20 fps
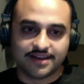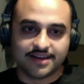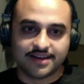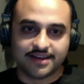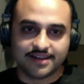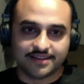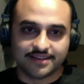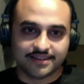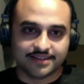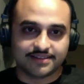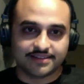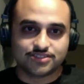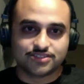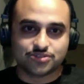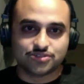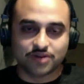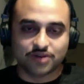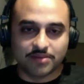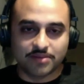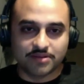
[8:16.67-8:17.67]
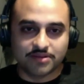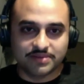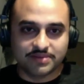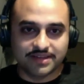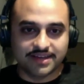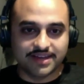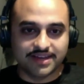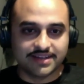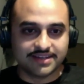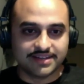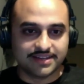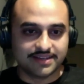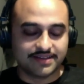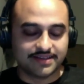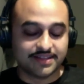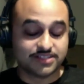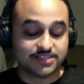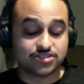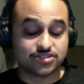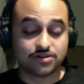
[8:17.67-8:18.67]
like drama behind it. And
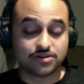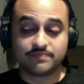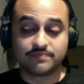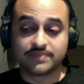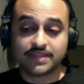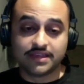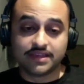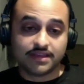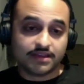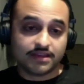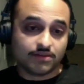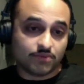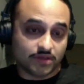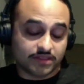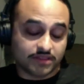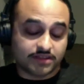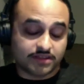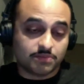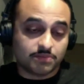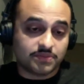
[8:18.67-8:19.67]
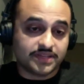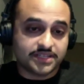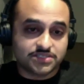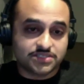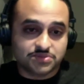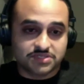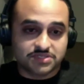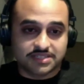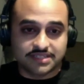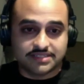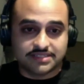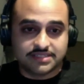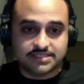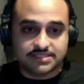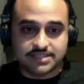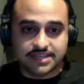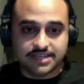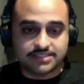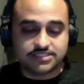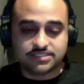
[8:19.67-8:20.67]
so one of the complaints was like these
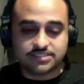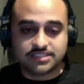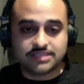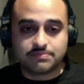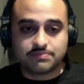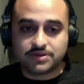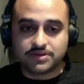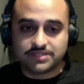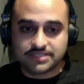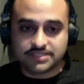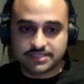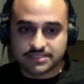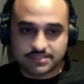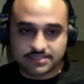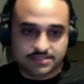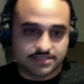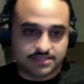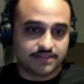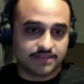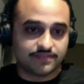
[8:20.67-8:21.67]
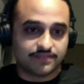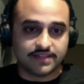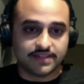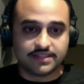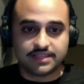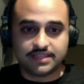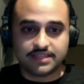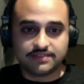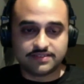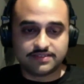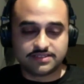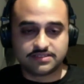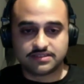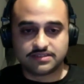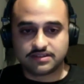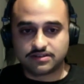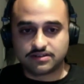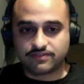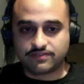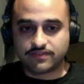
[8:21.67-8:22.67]
guys just keep printing this stuff and they give it to
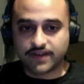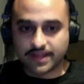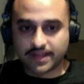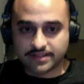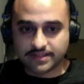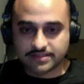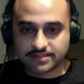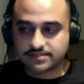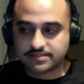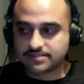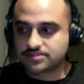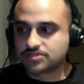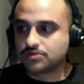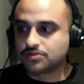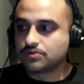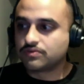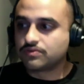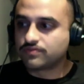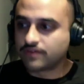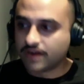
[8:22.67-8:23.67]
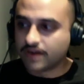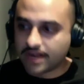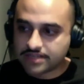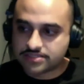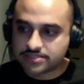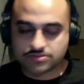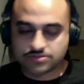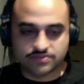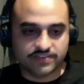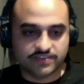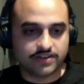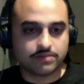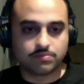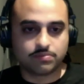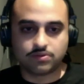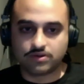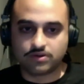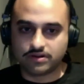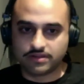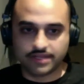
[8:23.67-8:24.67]
their friends. And so for us, it was very
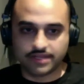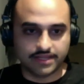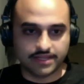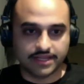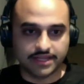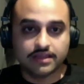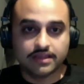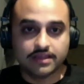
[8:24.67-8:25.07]
important that like